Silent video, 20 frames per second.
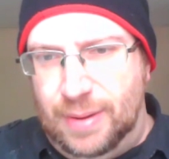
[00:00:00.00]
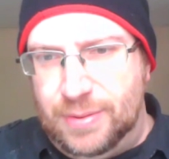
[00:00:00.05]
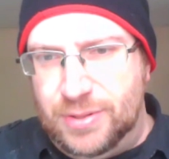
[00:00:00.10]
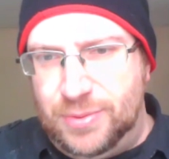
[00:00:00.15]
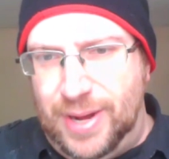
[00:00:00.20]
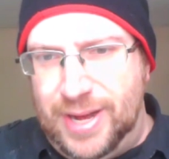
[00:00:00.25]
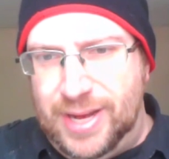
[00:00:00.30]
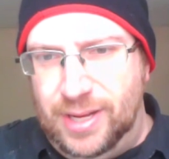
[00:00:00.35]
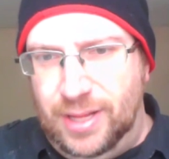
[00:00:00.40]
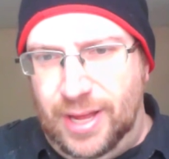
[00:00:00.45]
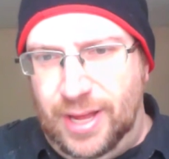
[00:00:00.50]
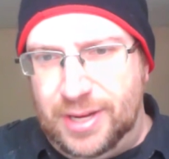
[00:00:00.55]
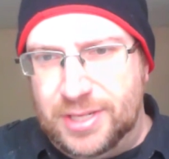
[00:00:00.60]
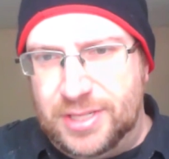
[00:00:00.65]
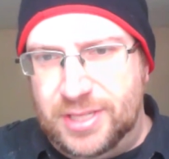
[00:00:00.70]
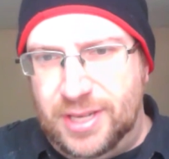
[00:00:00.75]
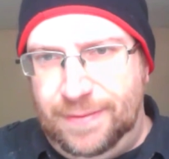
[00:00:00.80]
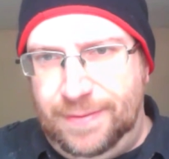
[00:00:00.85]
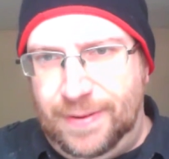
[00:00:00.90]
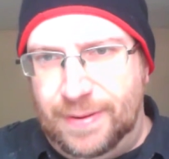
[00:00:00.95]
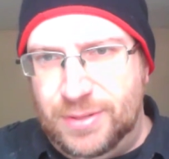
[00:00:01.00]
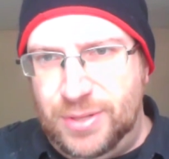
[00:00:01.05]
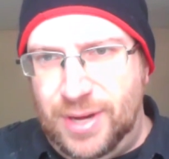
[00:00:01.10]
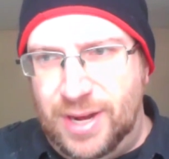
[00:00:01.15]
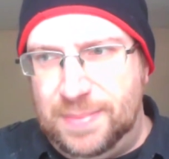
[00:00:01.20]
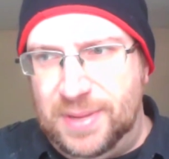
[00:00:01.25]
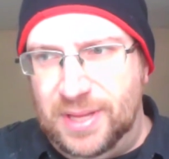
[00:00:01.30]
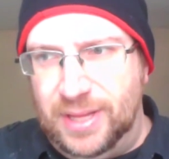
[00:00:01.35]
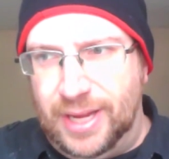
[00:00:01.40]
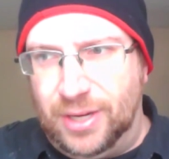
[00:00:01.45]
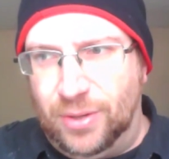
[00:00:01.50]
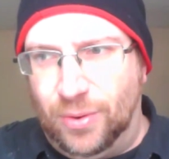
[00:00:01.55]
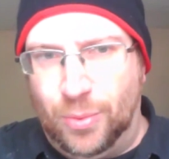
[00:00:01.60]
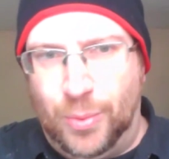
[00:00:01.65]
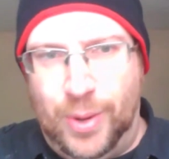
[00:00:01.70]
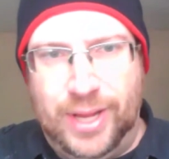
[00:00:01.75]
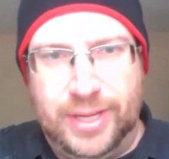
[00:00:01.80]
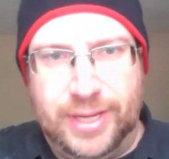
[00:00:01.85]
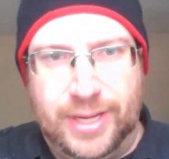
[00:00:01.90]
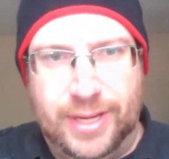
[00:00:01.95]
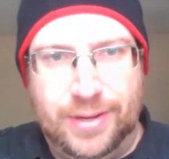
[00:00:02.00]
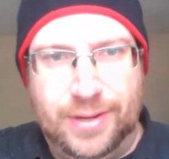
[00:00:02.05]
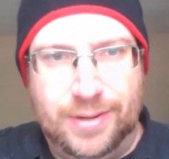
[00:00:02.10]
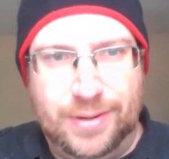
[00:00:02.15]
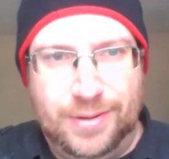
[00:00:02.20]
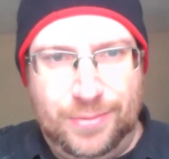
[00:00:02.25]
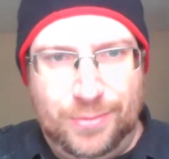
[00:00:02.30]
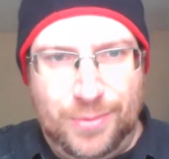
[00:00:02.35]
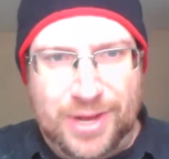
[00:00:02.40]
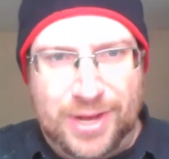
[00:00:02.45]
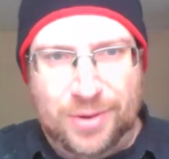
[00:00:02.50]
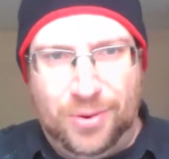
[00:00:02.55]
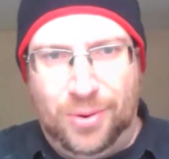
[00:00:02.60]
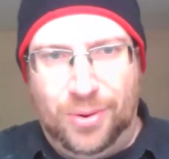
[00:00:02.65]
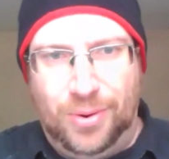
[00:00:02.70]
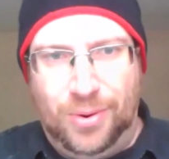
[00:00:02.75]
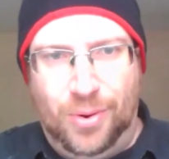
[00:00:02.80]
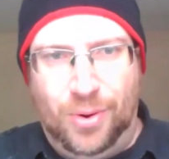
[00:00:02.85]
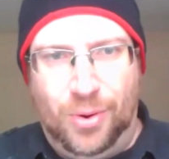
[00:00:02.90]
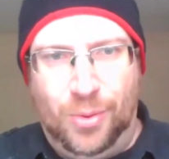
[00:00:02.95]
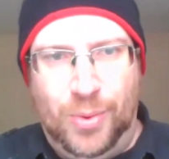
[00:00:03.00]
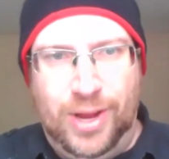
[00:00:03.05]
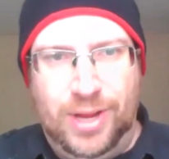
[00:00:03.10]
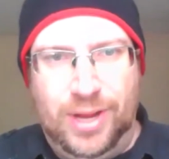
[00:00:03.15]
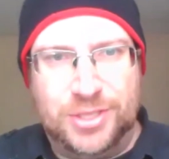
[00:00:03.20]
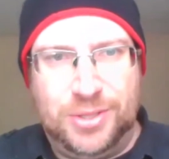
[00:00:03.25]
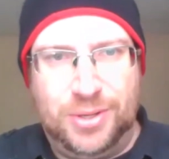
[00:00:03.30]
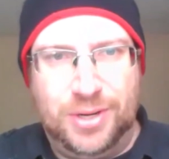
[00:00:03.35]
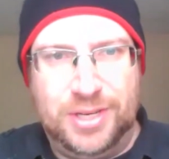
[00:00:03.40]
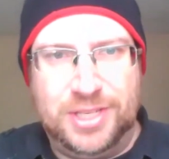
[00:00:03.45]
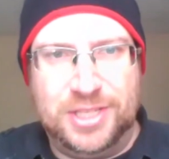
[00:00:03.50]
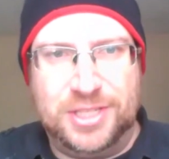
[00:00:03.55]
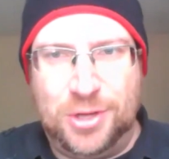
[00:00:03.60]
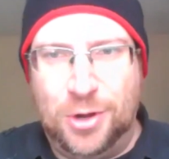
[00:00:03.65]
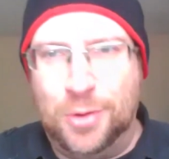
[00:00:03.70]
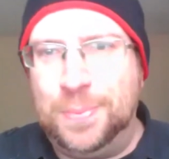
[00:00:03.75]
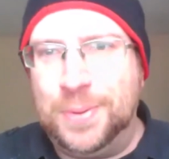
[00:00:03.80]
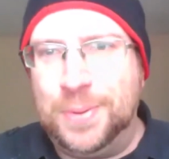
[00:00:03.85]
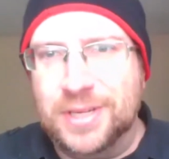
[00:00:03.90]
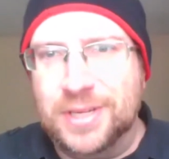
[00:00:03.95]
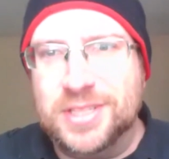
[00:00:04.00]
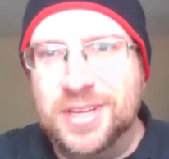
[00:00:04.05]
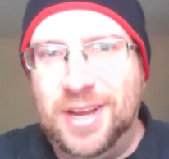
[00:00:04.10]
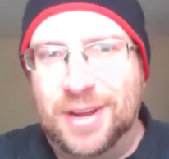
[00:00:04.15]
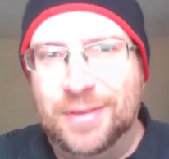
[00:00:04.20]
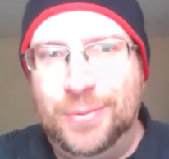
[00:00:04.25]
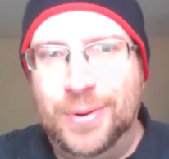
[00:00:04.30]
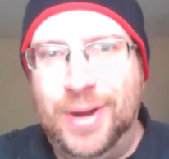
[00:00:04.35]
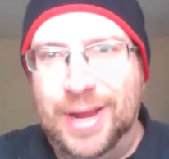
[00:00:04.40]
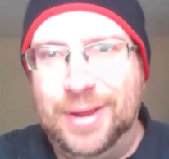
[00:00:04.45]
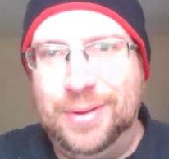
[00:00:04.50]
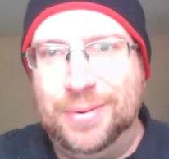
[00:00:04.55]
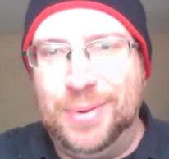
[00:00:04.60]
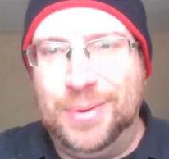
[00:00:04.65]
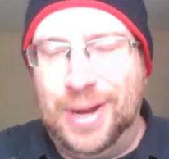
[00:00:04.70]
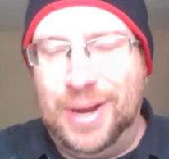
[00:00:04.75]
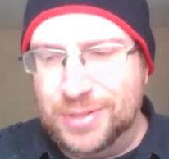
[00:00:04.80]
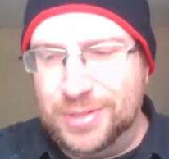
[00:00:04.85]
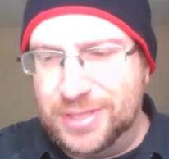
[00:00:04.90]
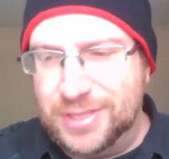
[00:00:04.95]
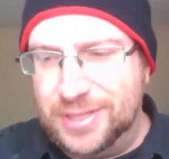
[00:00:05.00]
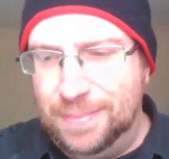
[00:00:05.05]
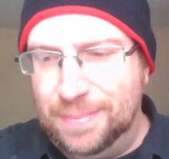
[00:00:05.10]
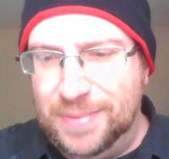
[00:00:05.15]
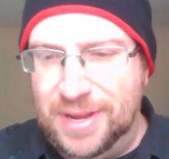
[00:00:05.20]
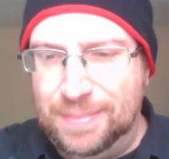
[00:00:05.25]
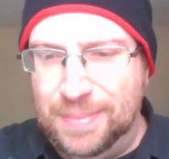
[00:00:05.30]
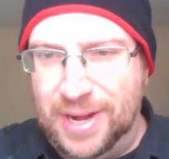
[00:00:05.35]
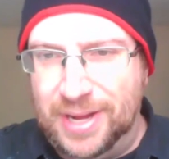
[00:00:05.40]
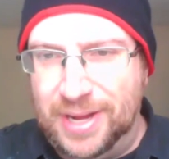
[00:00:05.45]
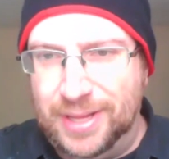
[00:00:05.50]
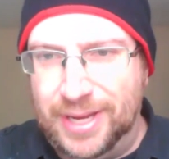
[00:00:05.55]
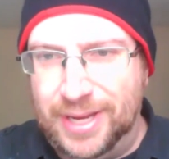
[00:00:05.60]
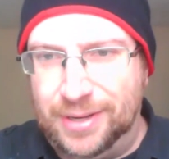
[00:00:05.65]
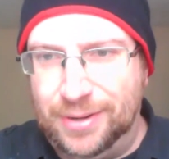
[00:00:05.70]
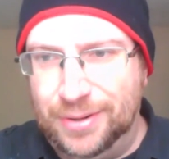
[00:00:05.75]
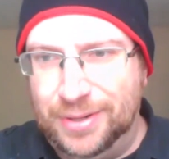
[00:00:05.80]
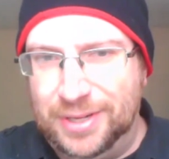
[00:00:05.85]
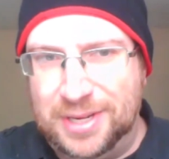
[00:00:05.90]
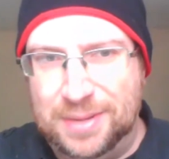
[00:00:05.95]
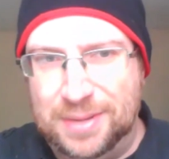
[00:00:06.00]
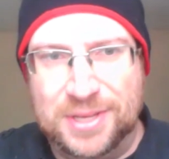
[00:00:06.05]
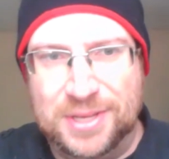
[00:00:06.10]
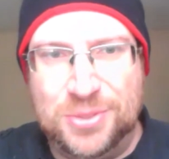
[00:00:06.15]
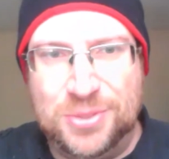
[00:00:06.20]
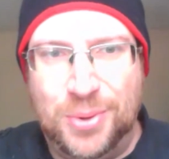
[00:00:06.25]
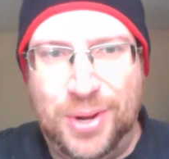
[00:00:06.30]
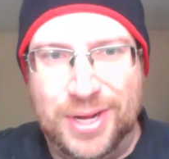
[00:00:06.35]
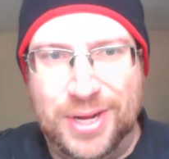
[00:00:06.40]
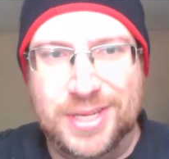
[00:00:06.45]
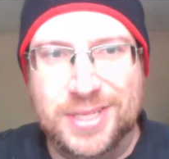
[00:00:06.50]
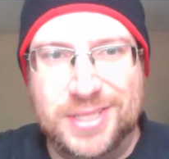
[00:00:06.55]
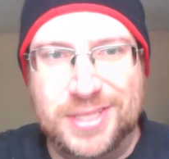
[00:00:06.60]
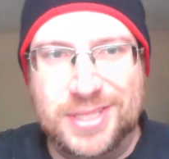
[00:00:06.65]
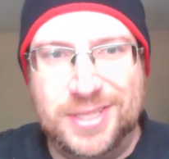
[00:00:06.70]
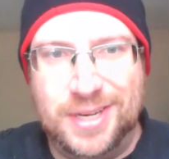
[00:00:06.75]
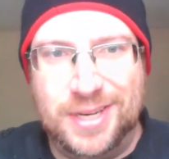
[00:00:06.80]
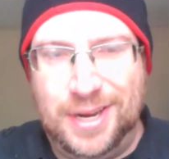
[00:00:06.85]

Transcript: I was writing a lot of stuff. I was trying to be like Orwellian, right, or Orwell sort of dystopian stuff when I when I was in my like early to mid twenties.